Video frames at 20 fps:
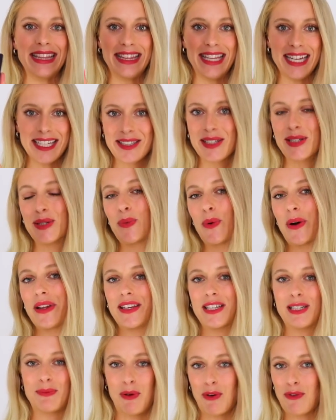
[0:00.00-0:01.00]
This is
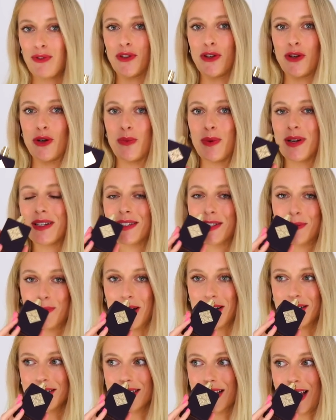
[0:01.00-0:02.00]
what this perfume
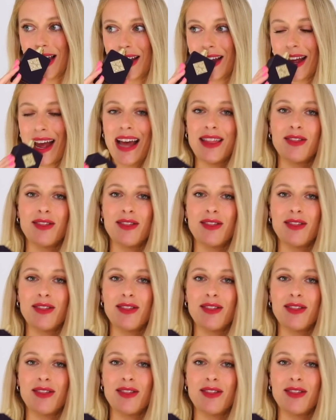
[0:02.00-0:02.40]
smells like,